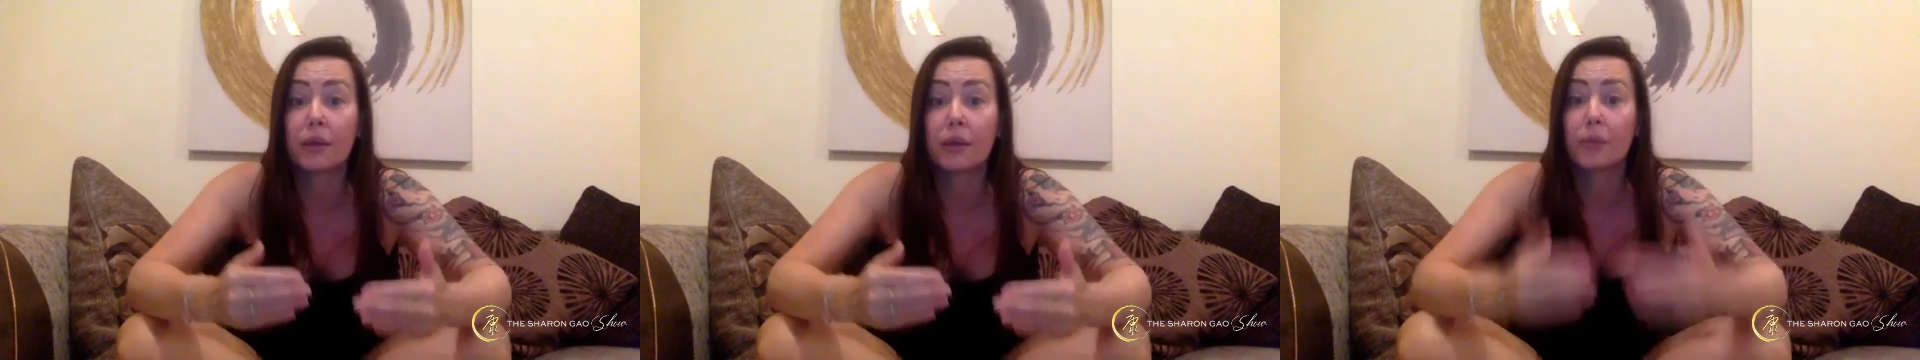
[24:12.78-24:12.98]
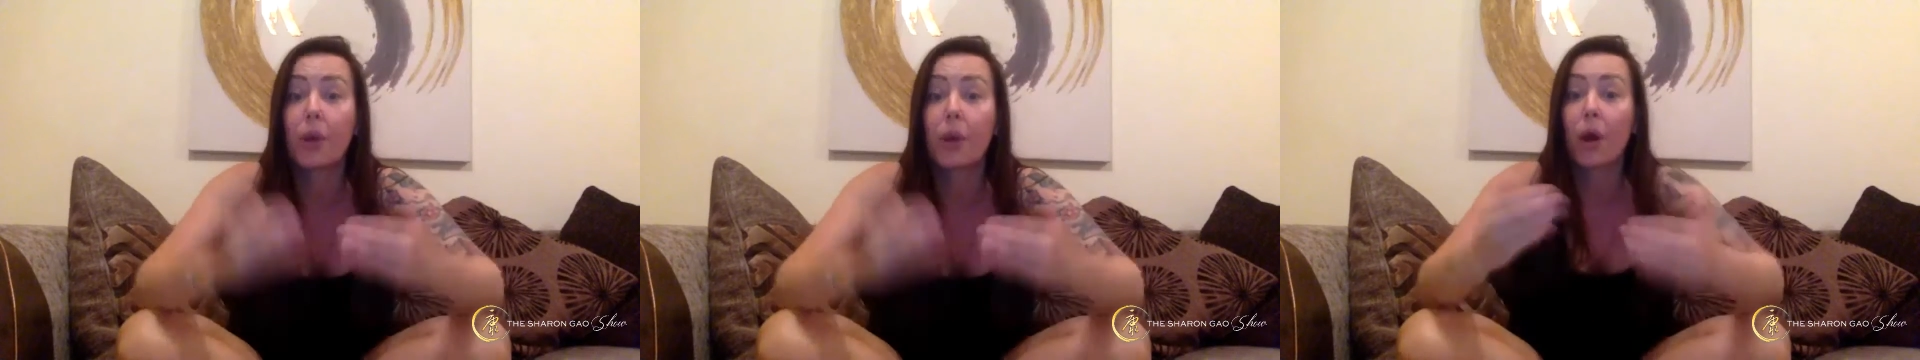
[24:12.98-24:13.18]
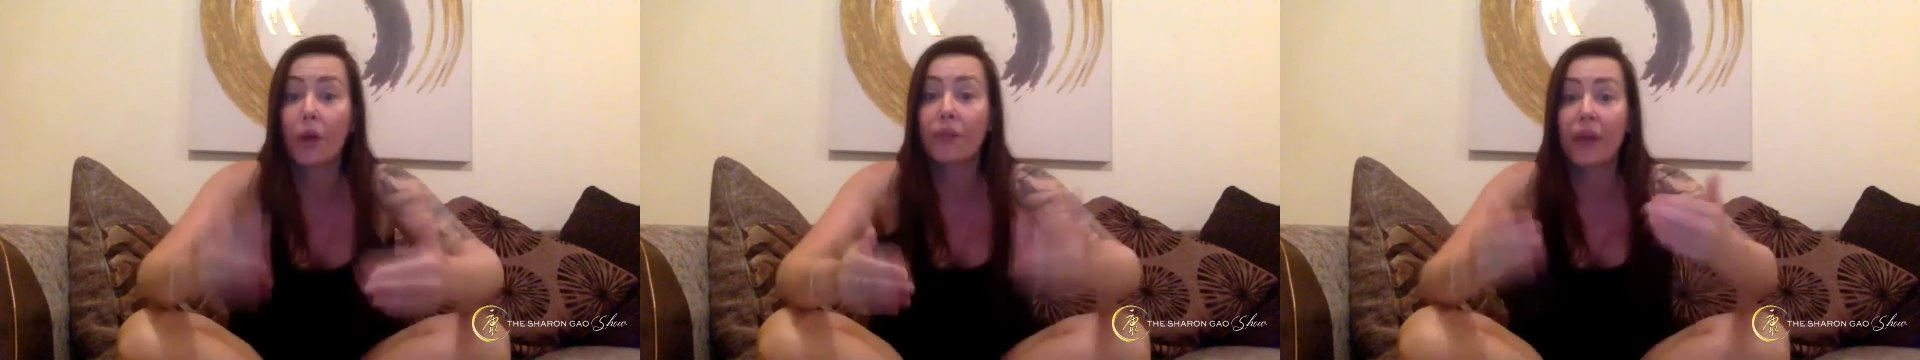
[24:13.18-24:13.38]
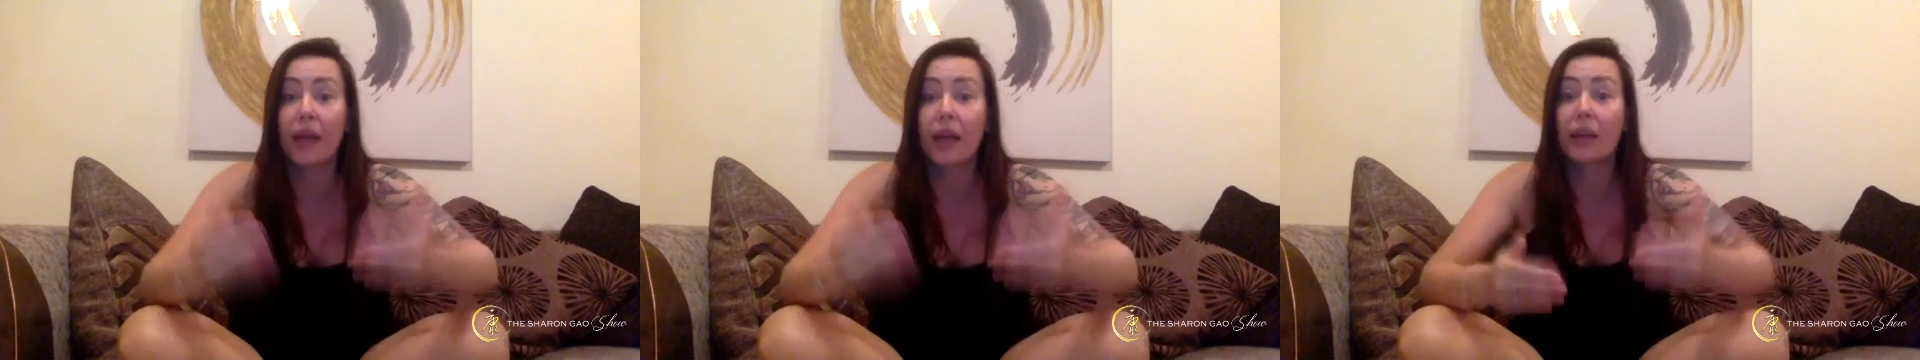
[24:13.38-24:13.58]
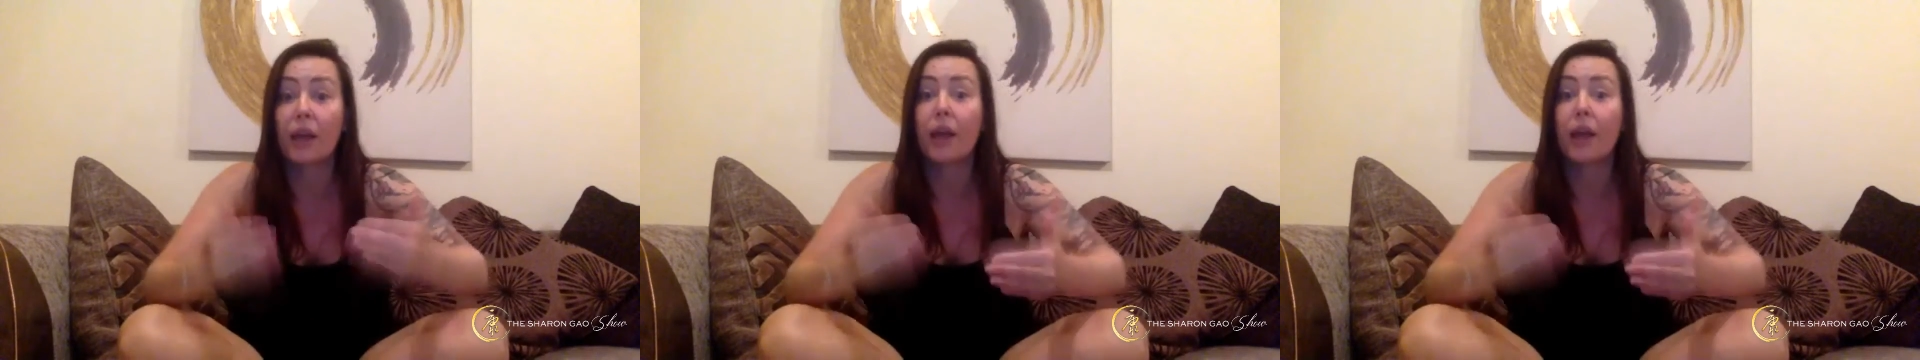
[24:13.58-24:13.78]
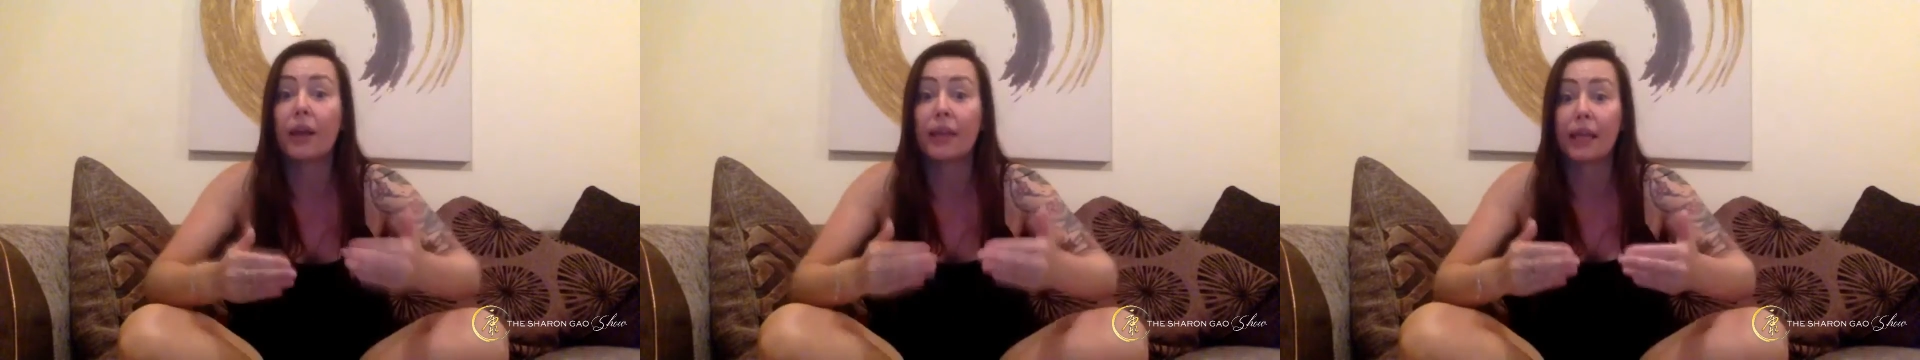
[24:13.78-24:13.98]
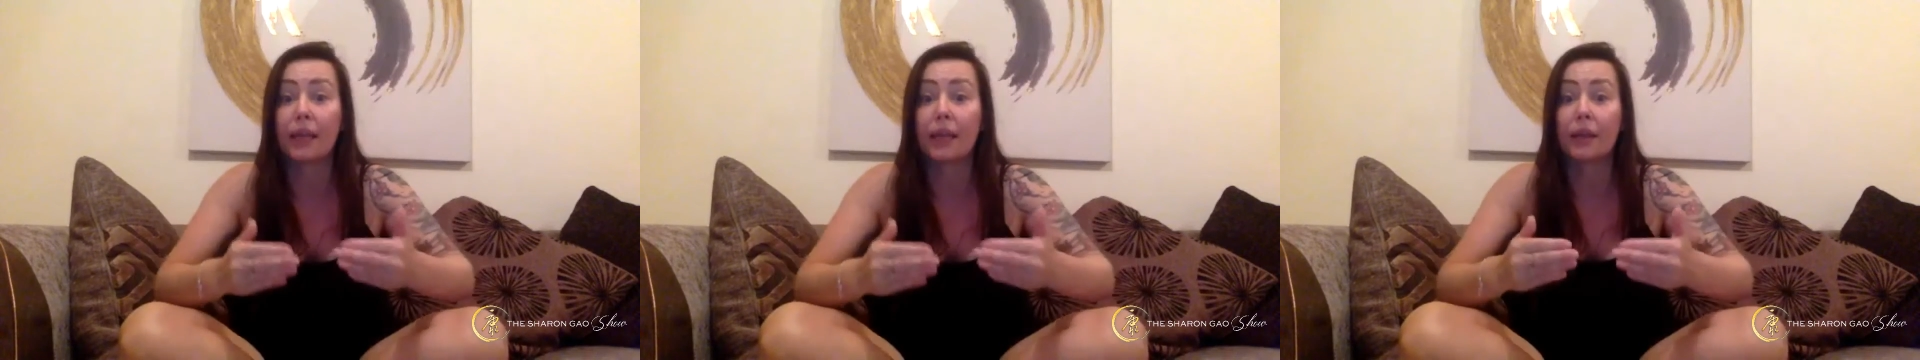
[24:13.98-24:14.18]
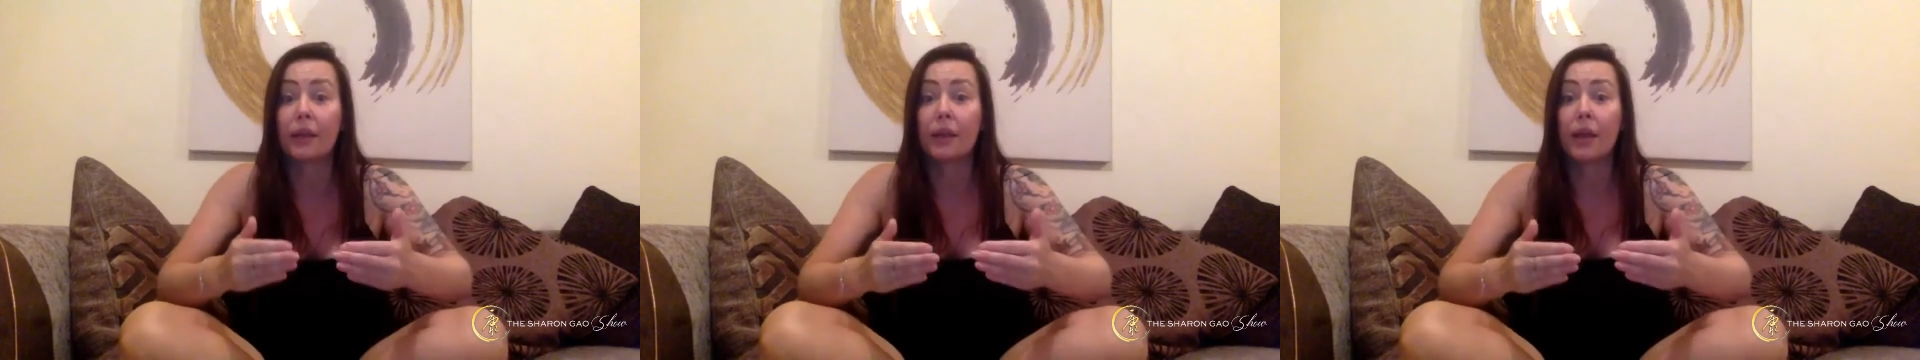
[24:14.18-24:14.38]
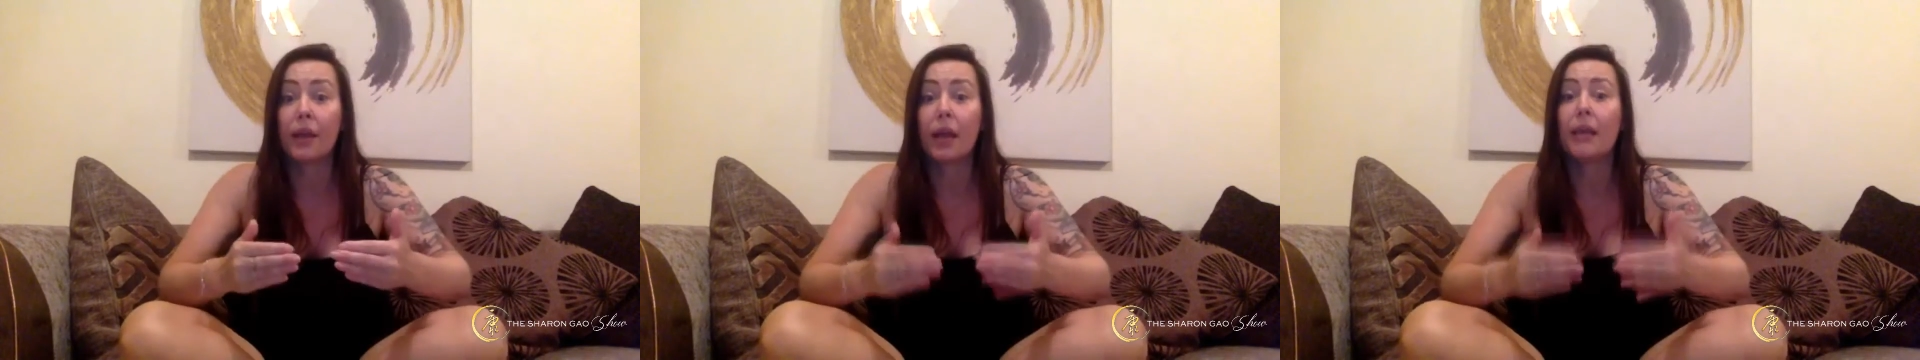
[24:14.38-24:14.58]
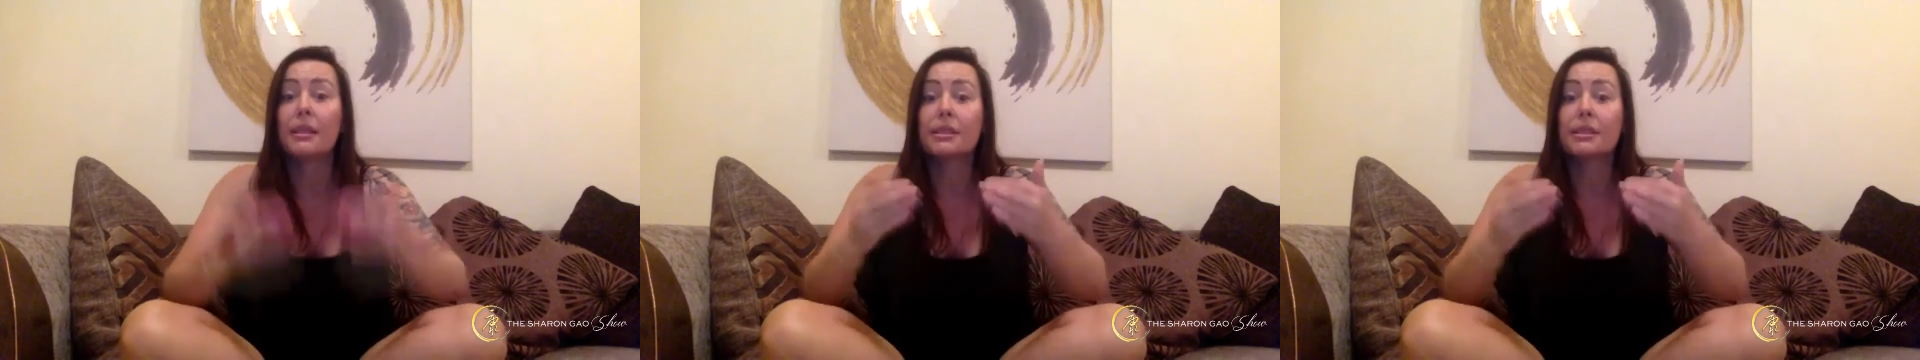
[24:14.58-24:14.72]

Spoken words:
part of our learning. And